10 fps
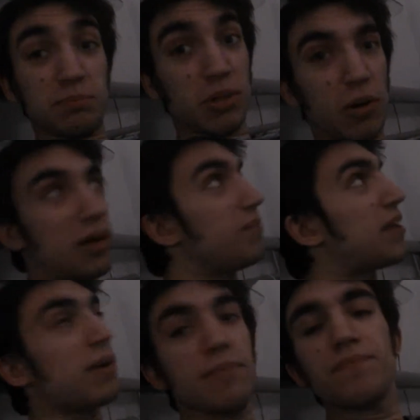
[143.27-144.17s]
But oh well.
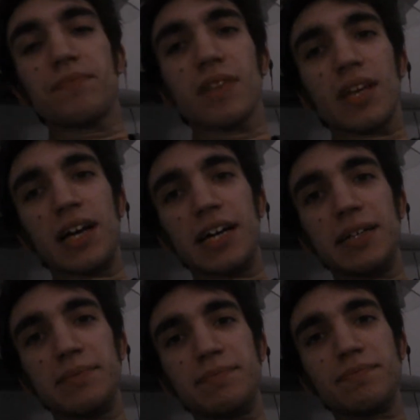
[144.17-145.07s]
Anyway.
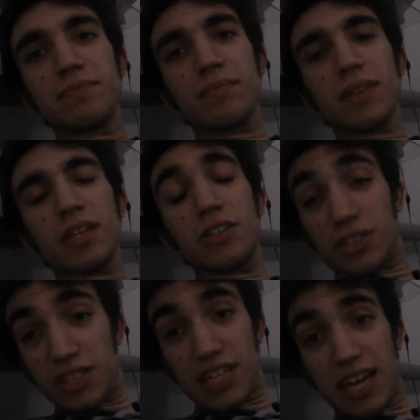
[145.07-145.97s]

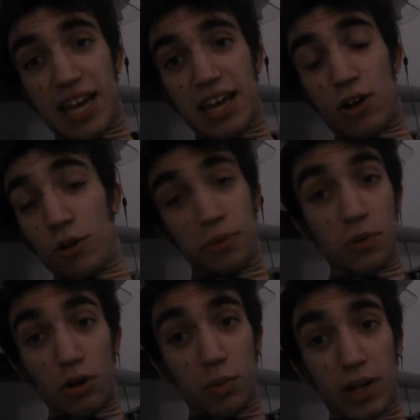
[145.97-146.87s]
Just to say, hope
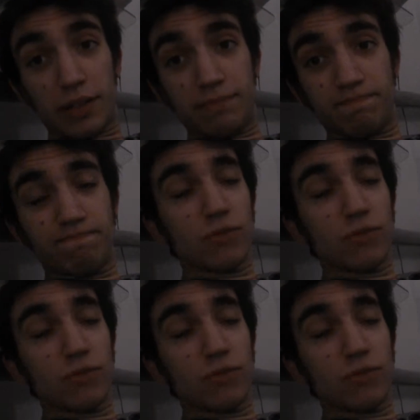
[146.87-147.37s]
you are well.